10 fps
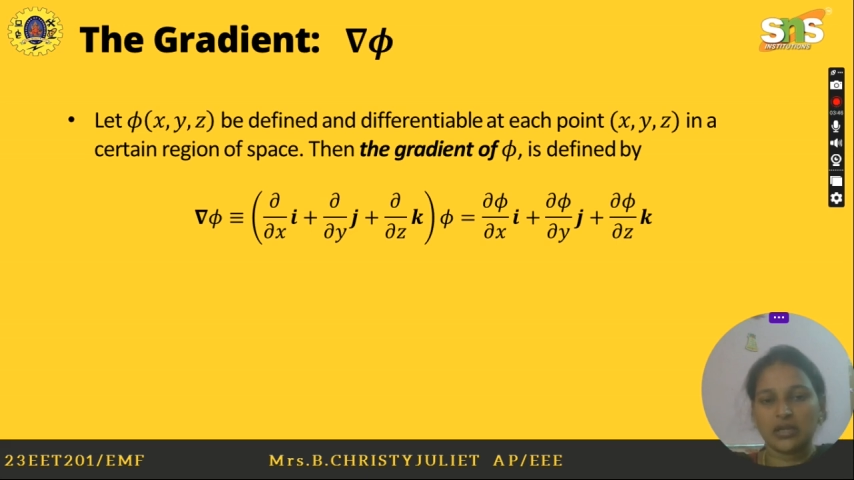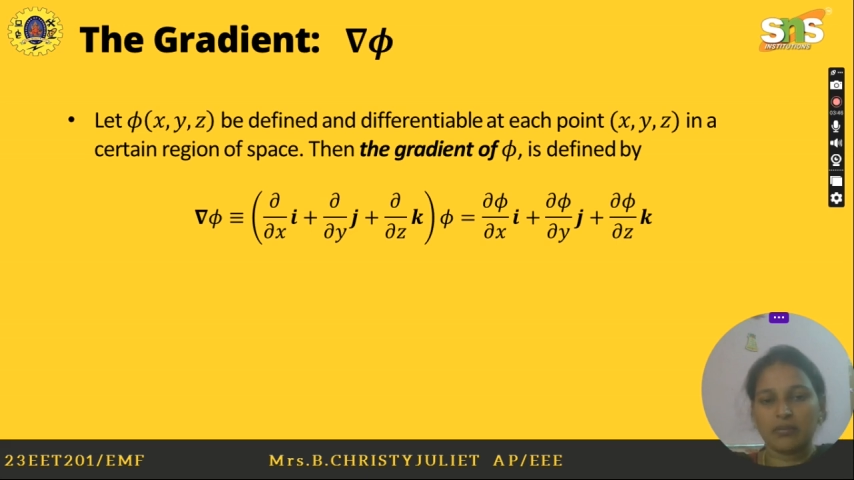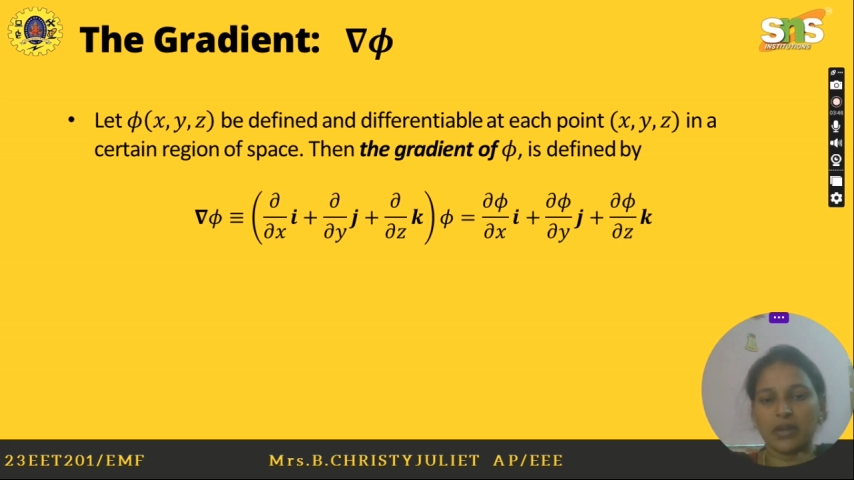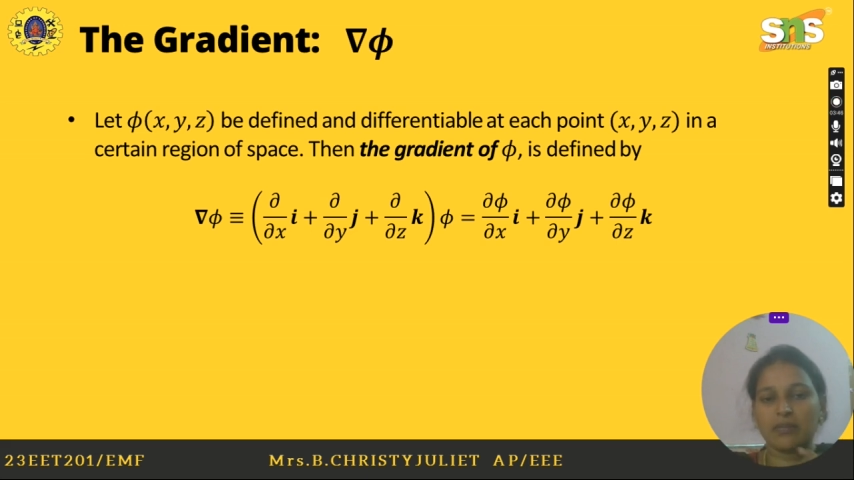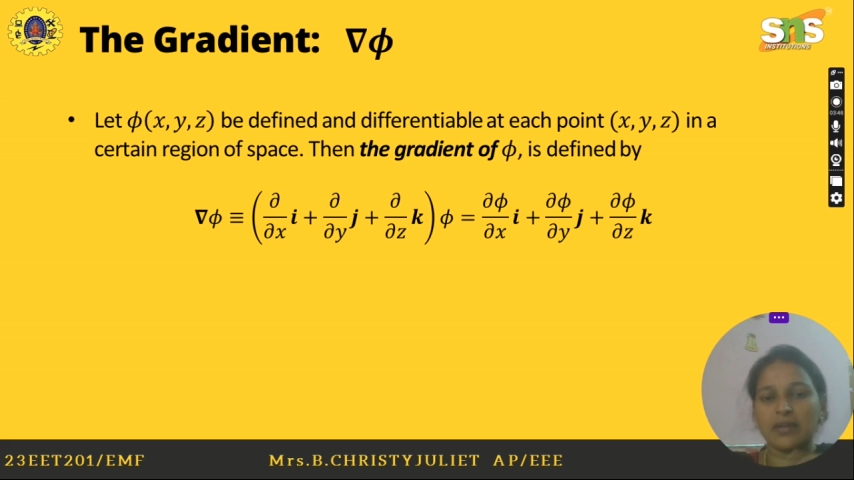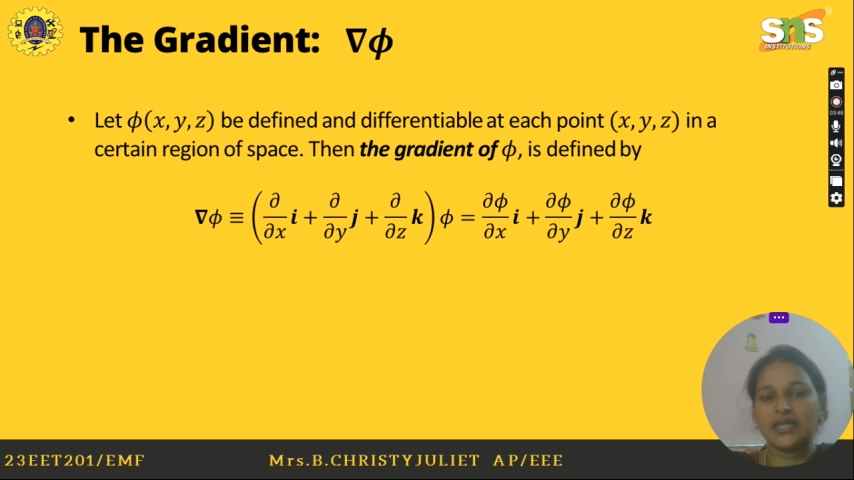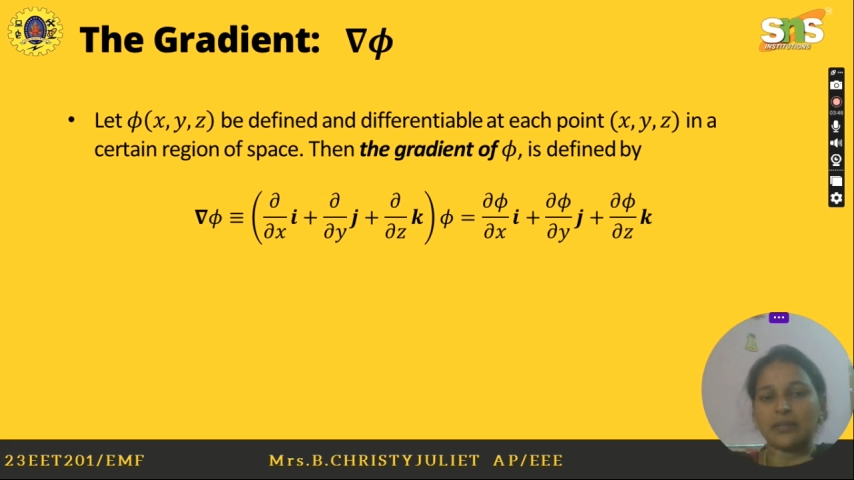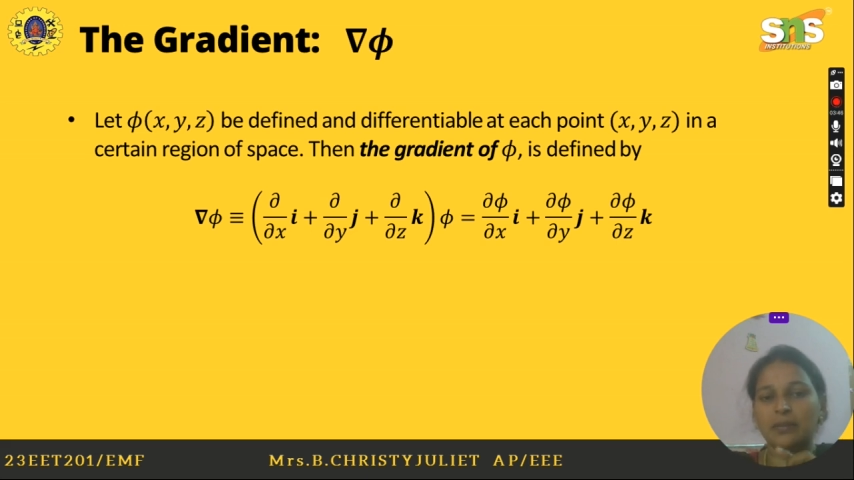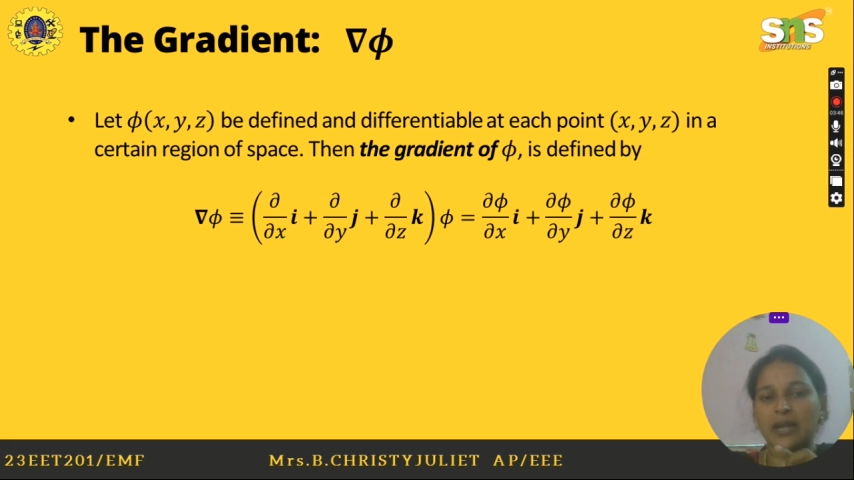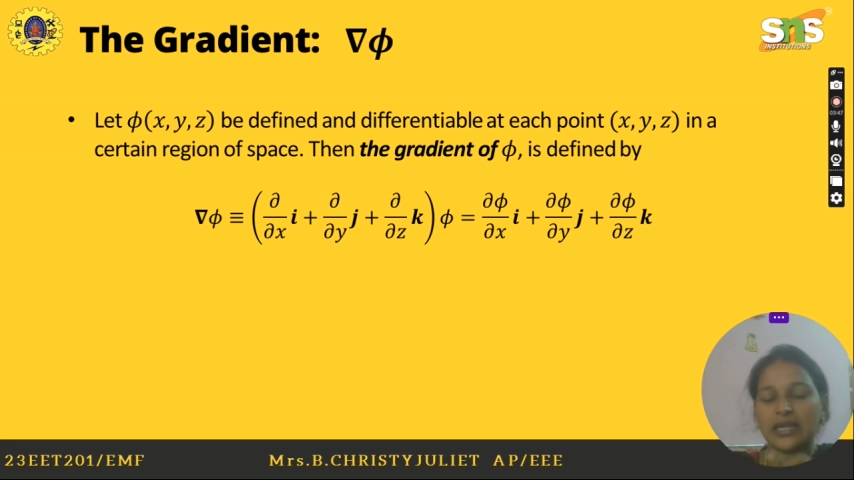by
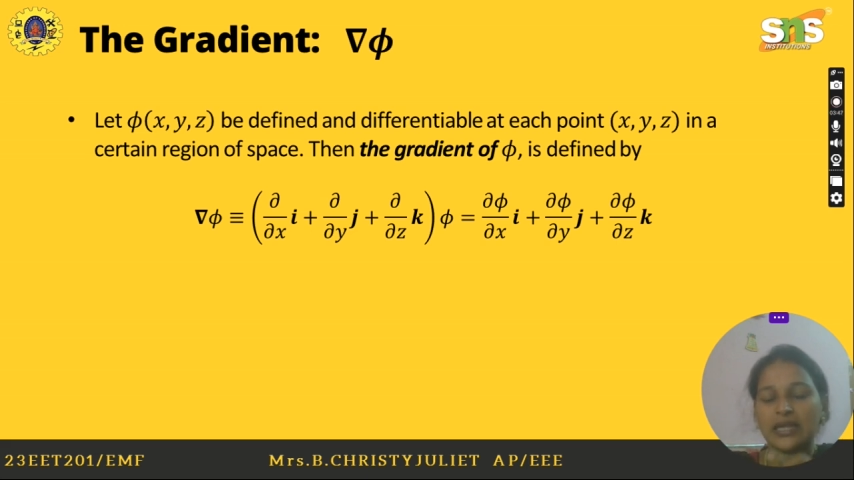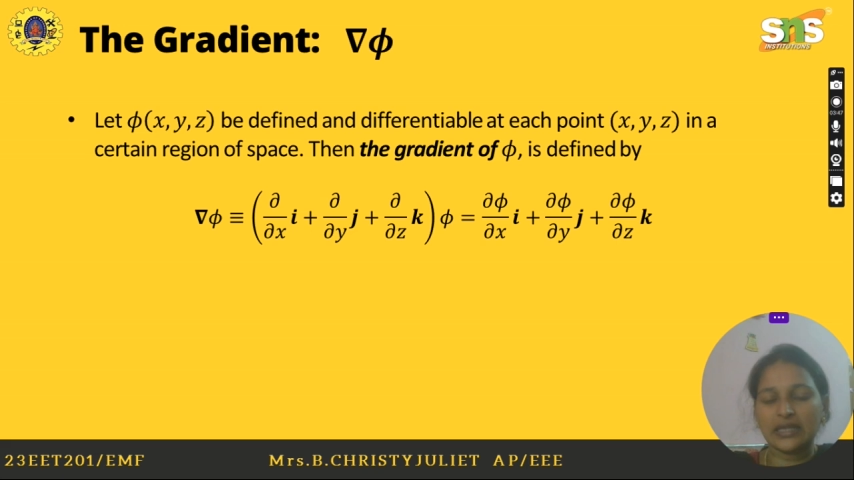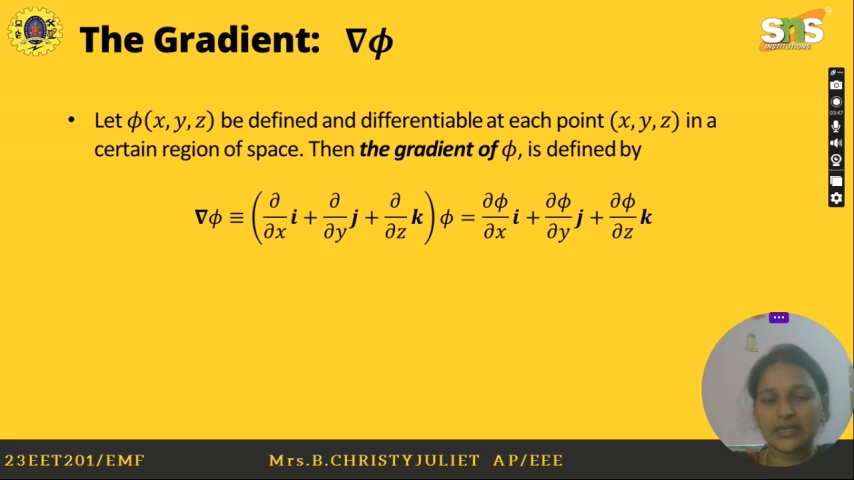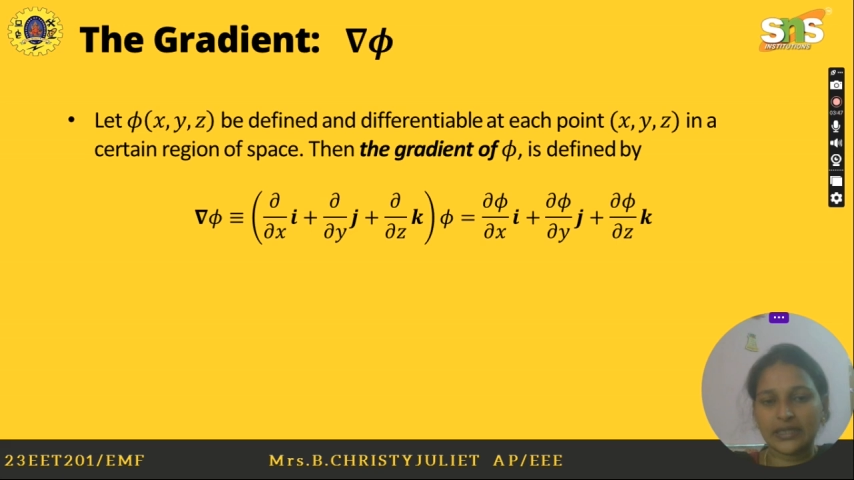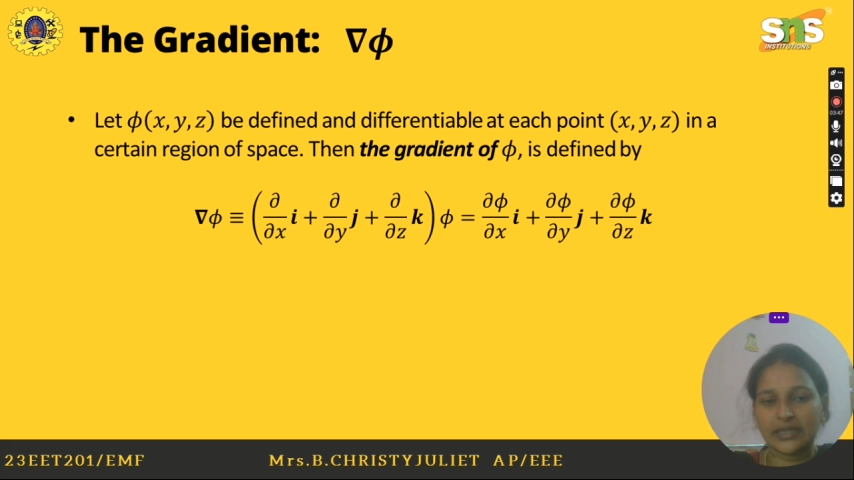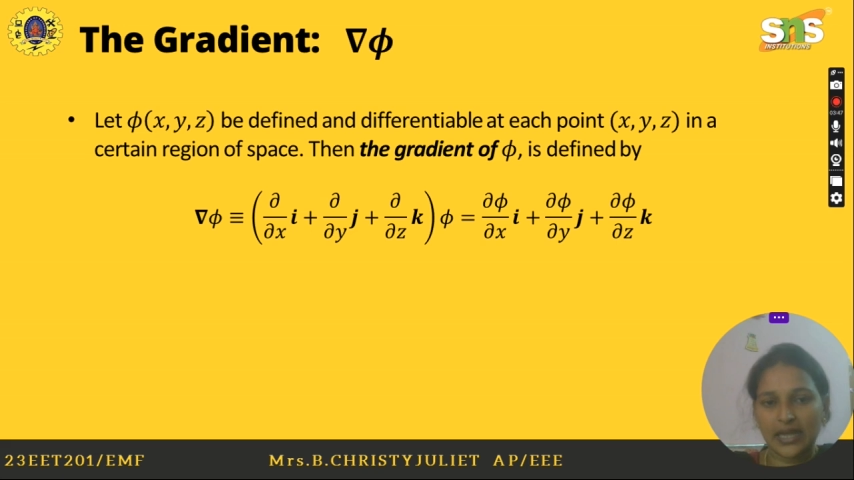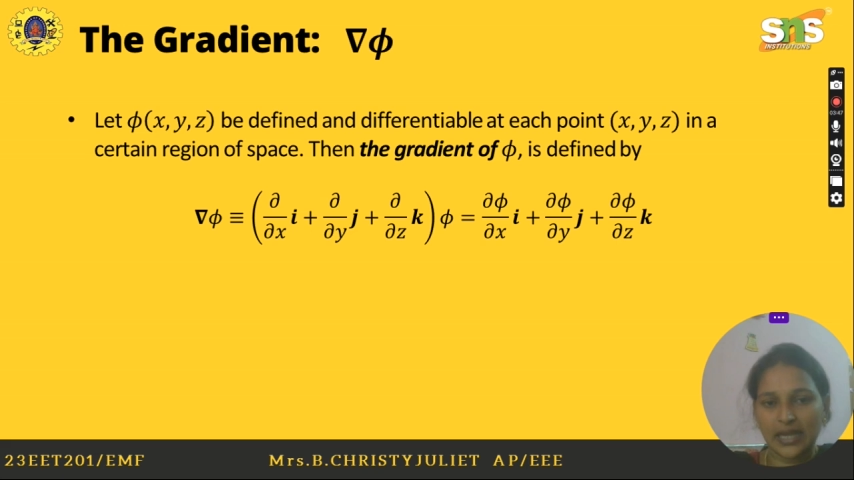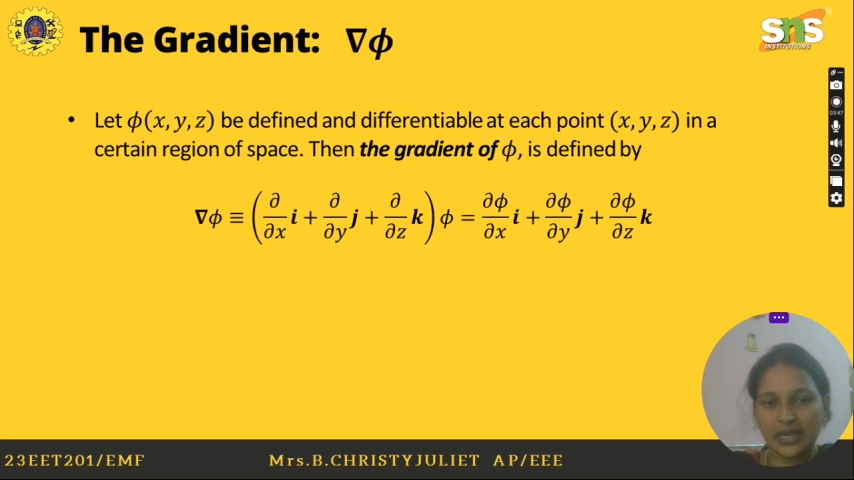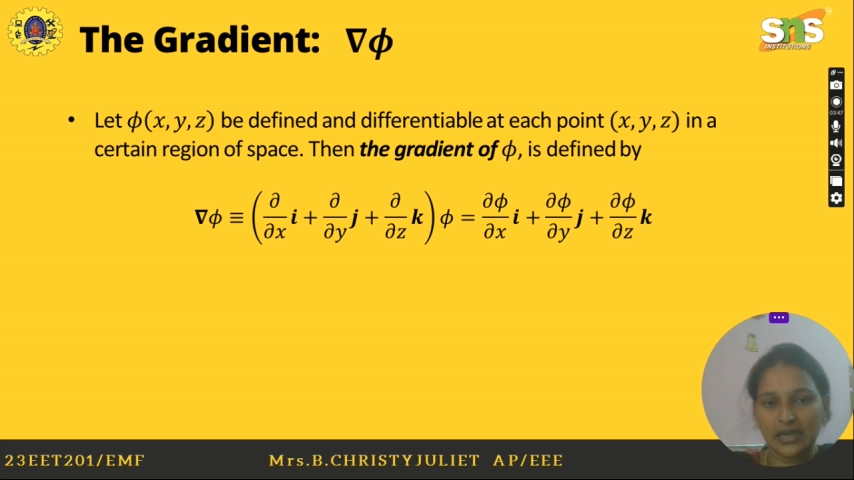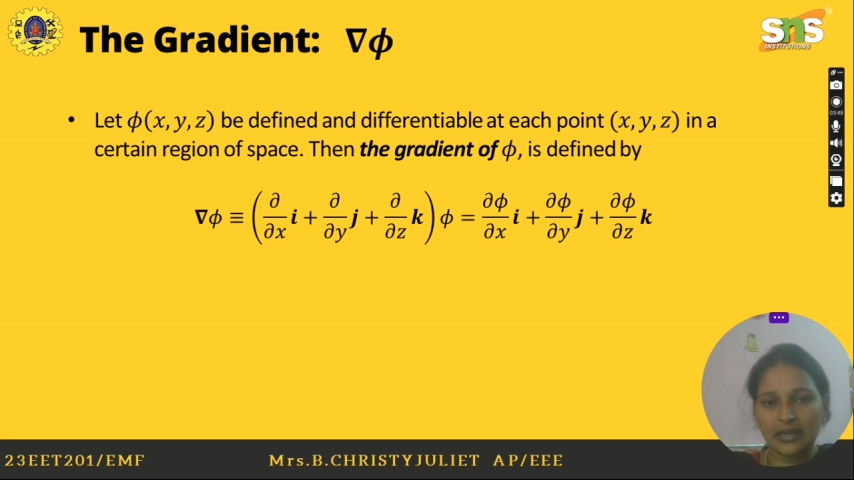multiplying the del